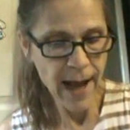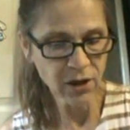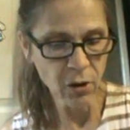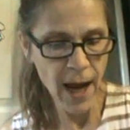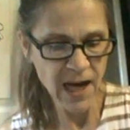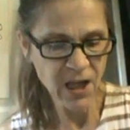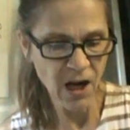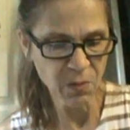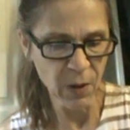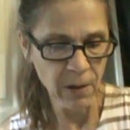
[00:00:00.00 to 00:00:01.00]
As her
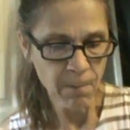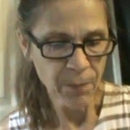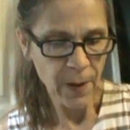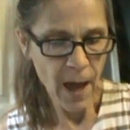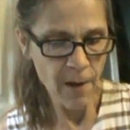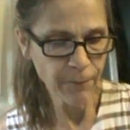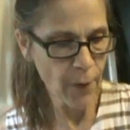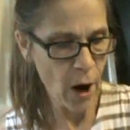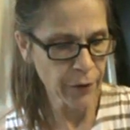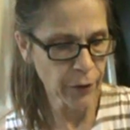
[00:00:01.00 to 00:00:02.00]
ex-husband and
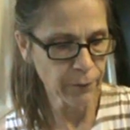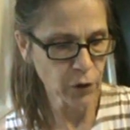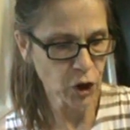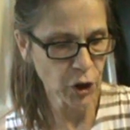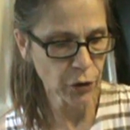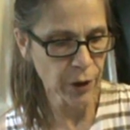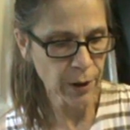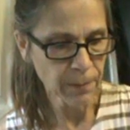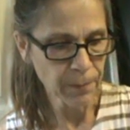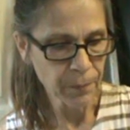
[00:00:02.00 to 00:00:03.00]
father of her
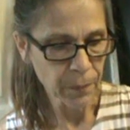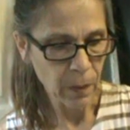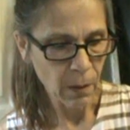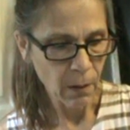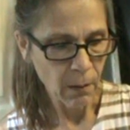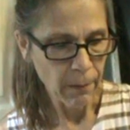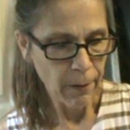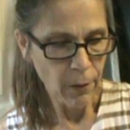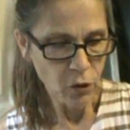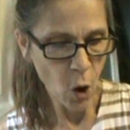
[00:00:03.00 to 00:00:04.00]
children
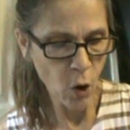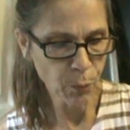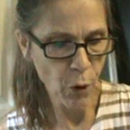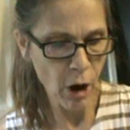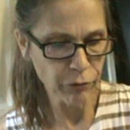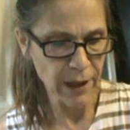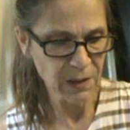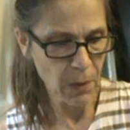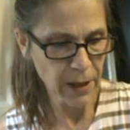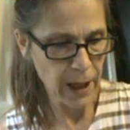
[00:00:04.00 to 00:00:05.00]
told
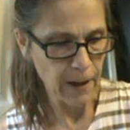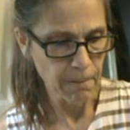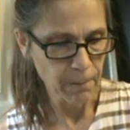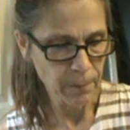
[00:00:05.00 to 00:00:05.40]
Progress Monday.